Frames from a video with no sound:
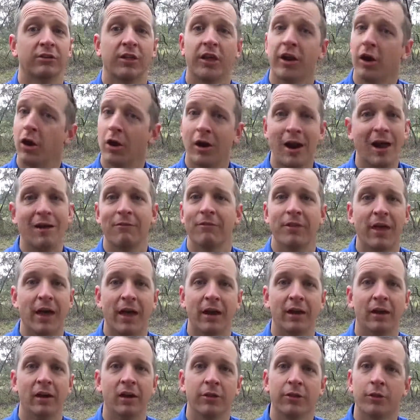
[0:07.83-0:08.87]
They don't have
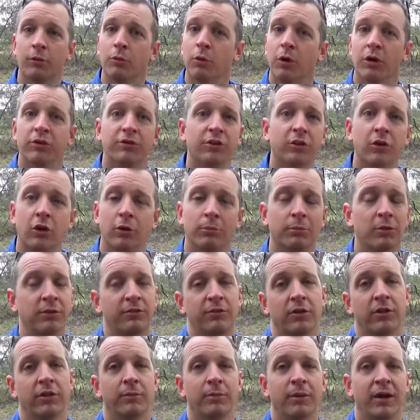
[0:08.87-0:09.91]
that. The words are not
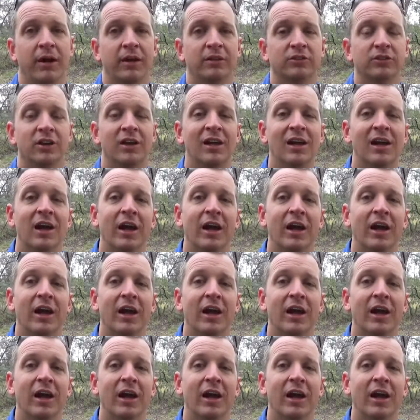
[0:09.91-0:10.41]
moving on the page.